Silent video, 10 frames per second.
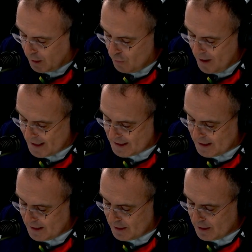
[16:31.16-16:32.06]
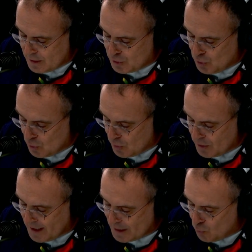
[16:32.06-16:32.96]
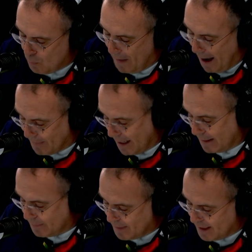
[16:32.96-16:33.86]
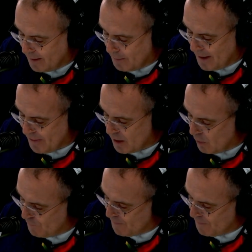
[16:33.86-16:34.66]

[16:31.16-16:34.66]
Correct. In the Zulu, does Ubaba mean mother or